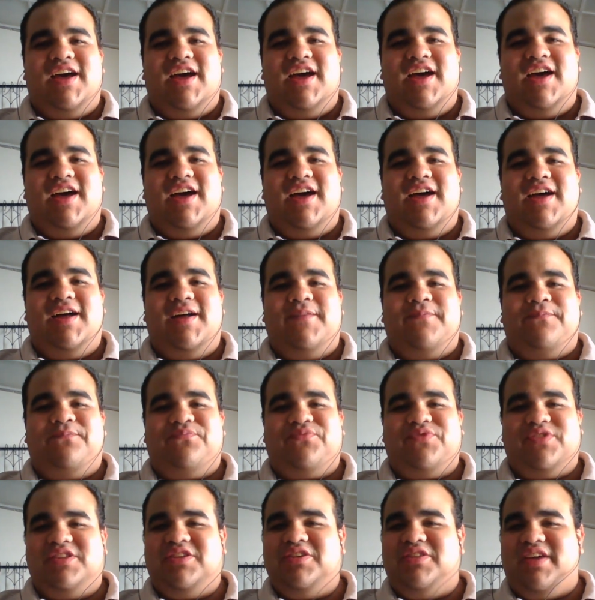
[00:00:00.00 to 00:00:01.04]
Uh,
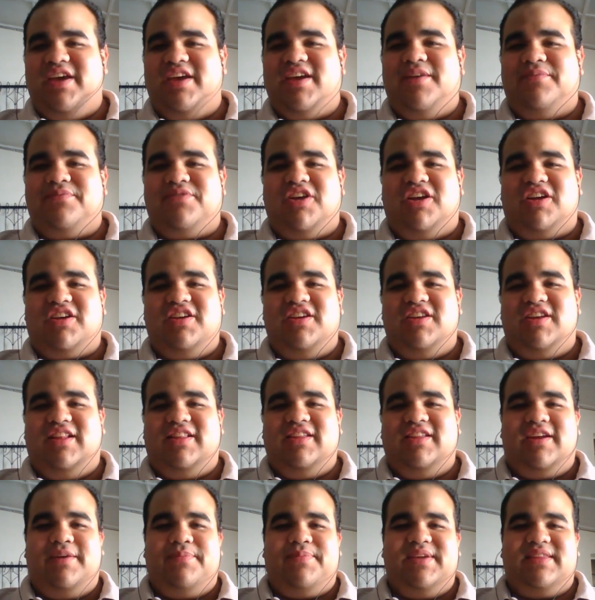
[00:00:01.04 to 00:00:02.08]
today I'm talking a
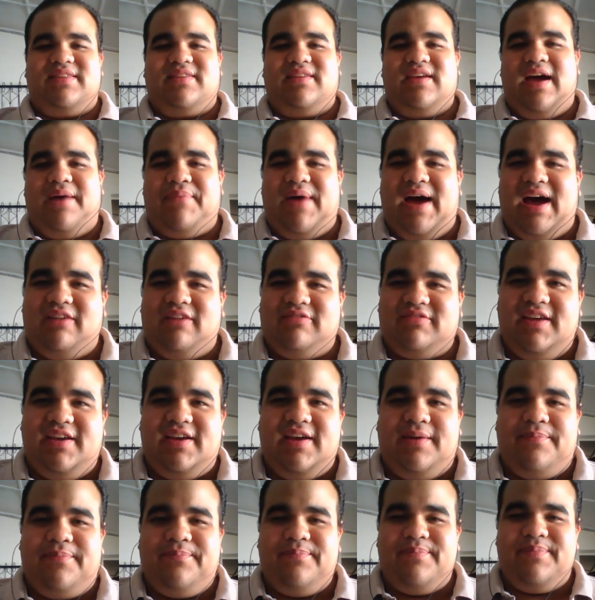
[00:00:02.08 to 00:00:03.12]
little bit about
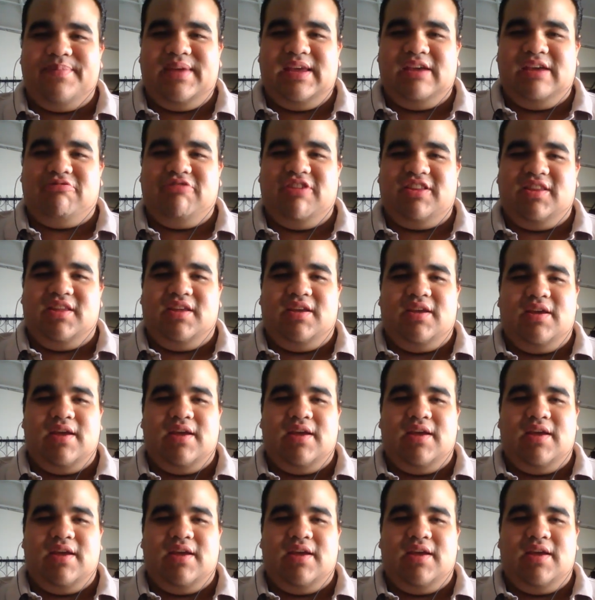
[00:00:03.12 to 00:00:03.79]
the ambiguity,